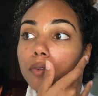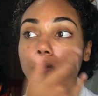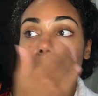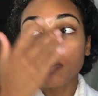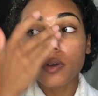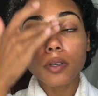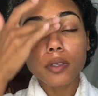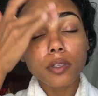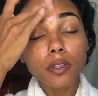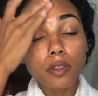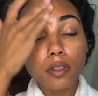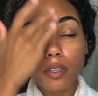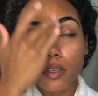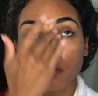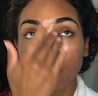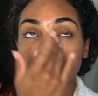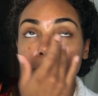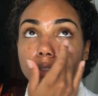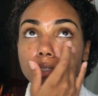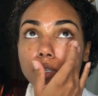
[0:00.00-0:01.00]
Really
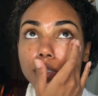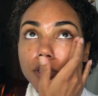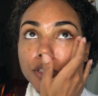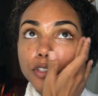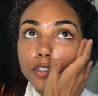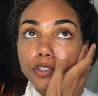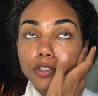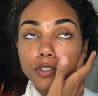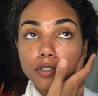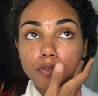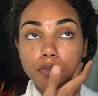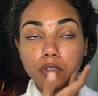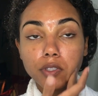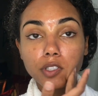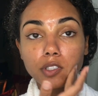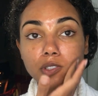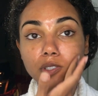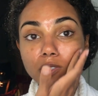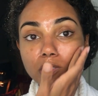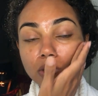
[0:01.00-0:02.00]
love the texture of
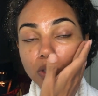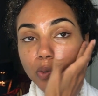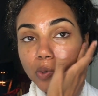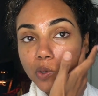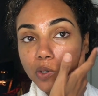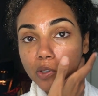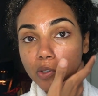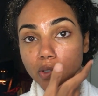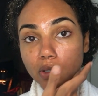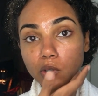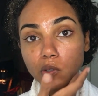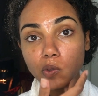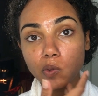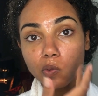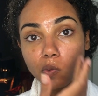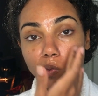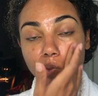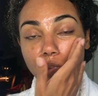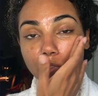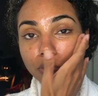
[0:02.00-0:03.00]
this oil.
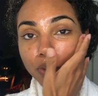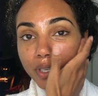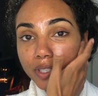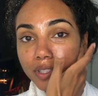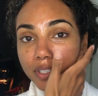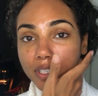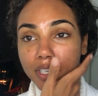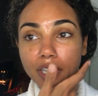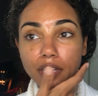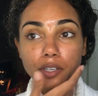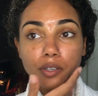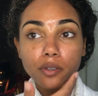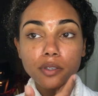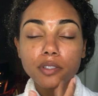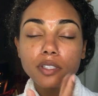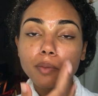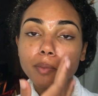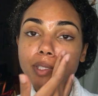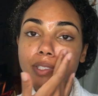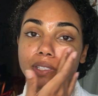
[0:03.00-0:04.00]
Throughout the day I
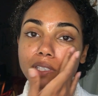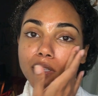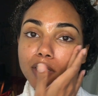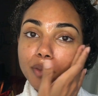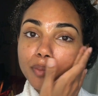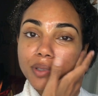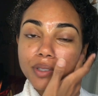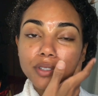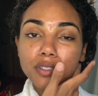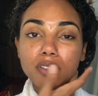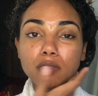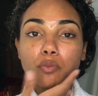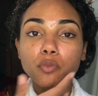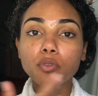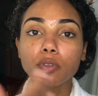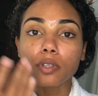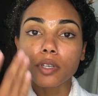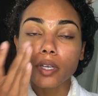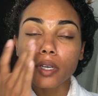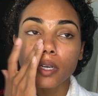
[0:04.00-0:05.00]
notice that my skin appears
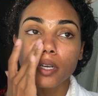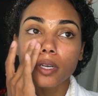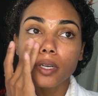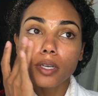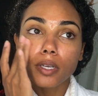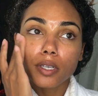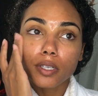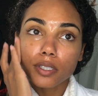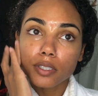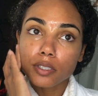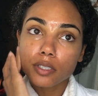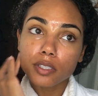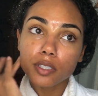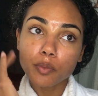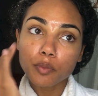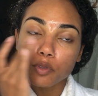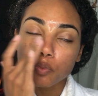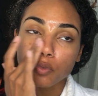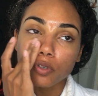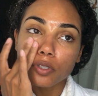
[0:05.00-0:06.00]
smoother. It just
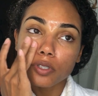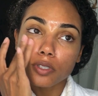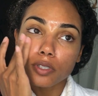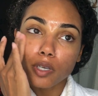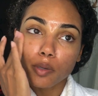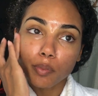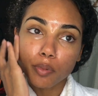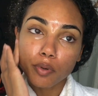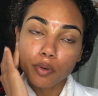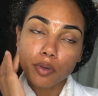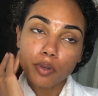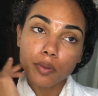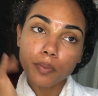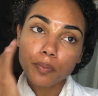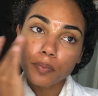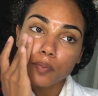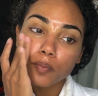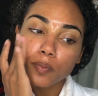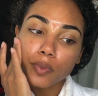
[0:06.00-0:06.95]
seems more supple.